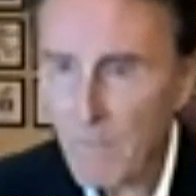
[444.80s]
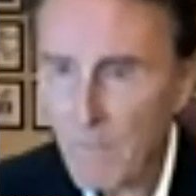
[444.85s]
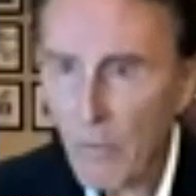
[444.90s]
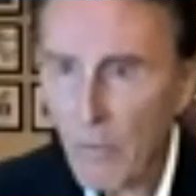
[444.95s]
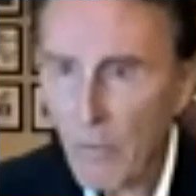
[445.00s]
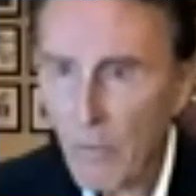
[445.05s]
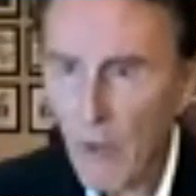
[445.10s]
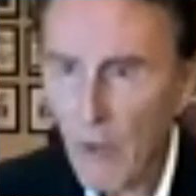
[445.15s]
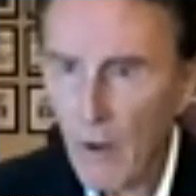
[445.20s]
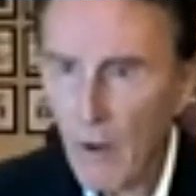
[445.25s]

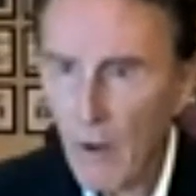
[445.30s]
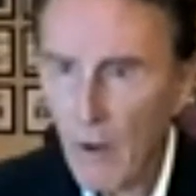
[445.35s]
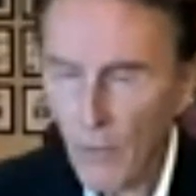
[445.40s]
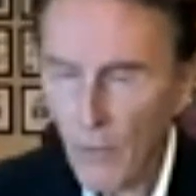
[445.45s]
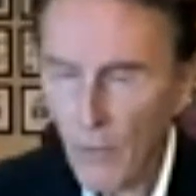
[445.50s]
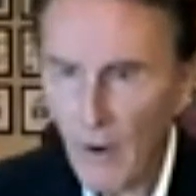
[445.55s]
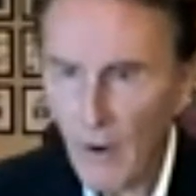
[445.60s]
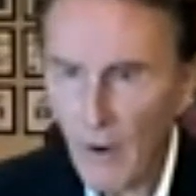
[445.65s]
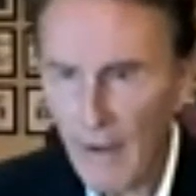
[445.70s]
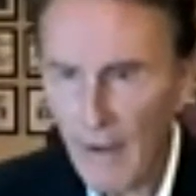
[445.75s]
or they'll have
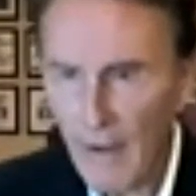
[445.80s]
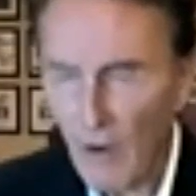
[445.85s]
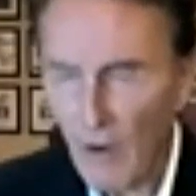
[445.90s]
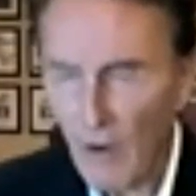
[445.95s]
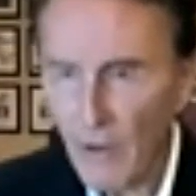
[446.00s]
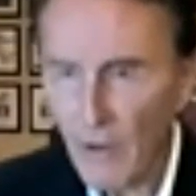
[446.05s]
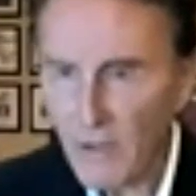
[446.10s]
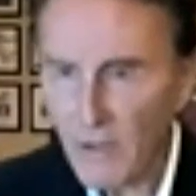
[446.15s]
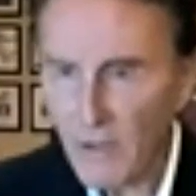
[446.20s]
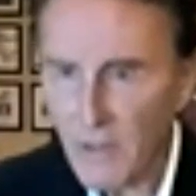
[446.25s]
heart
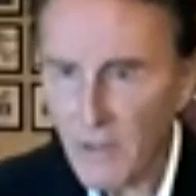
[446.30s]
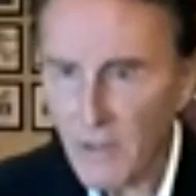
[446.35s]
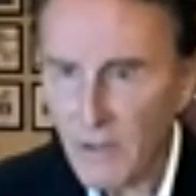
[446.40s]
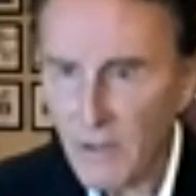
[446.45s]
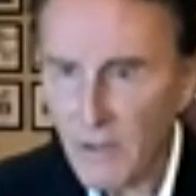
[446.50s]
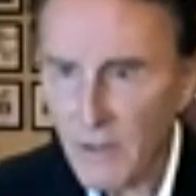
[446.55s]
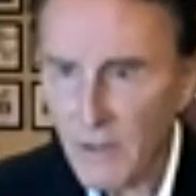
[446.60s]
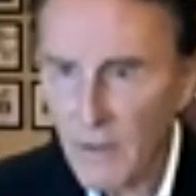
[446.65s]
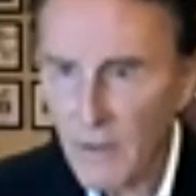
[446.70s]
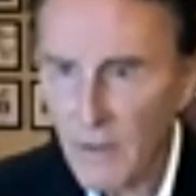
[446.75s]
disease
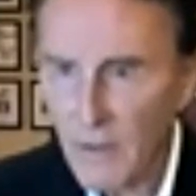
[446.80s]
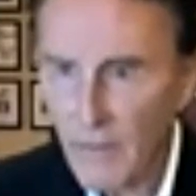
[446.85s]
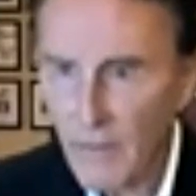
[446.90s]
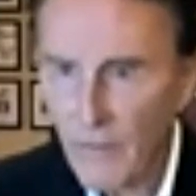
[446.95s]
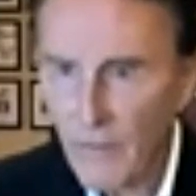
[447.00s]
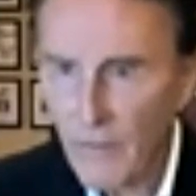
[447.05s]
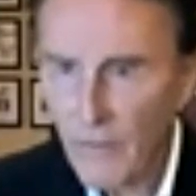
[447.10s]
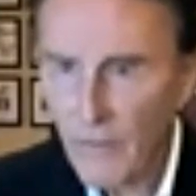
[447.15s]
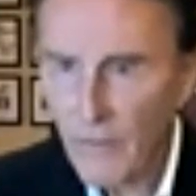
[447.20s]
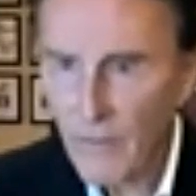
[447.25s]

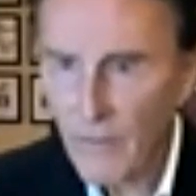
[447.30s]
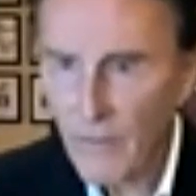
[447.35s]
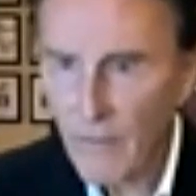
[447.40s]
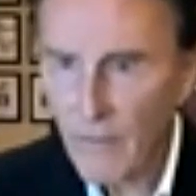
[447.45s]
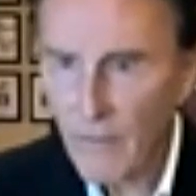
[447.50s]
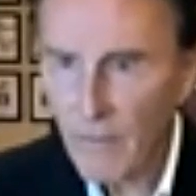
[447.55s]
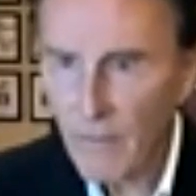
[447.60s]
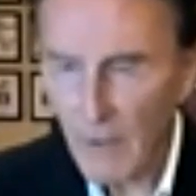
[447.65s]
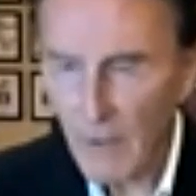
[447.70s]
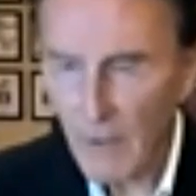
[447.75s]
by
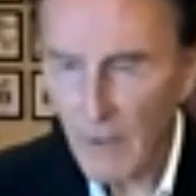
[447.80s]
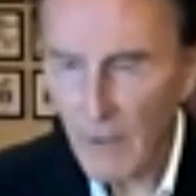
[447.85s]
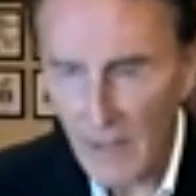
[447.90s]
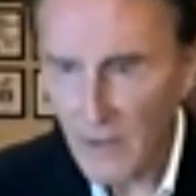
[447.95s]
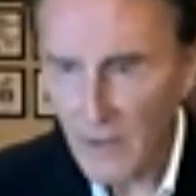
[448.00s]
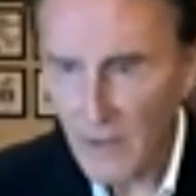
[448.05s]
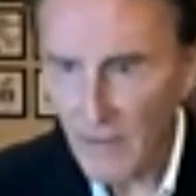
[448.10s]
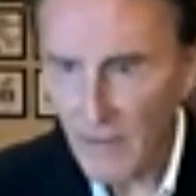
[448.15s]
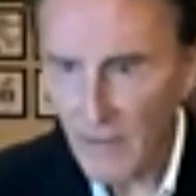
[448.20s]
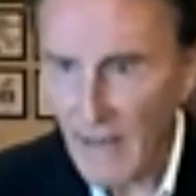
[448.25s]
the age of
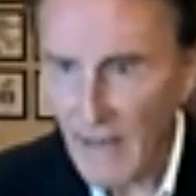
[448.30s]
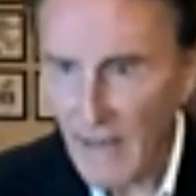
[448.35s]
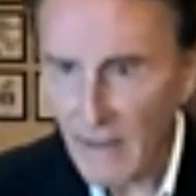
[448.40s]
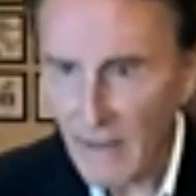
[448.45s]
8?